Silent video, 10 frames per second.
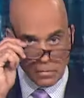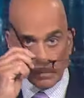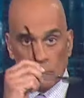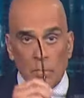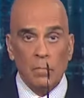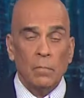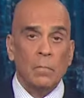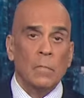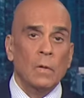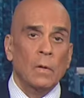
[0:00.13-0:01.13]

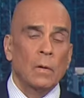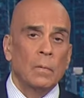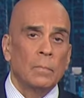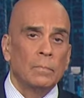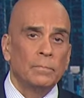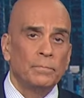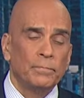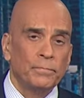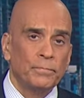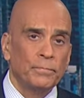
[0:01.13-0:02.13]

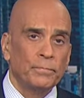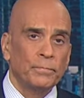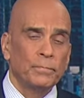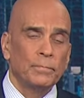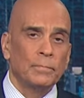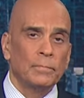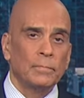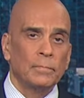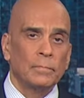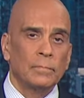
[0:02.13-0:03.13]

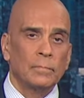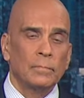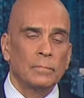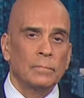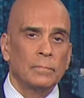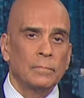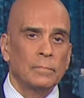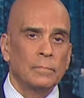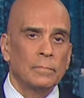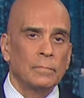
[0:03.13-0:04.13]

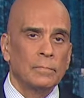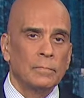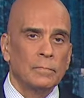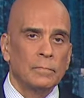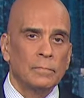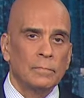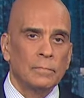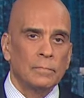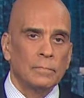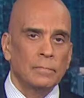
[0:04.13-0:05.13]

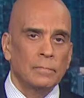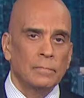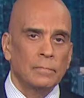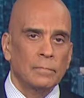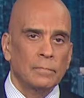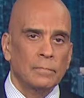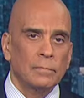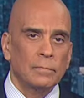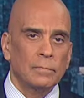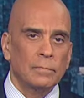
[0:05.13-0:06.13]

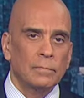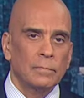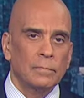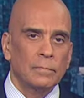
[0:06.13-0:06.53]
(silent)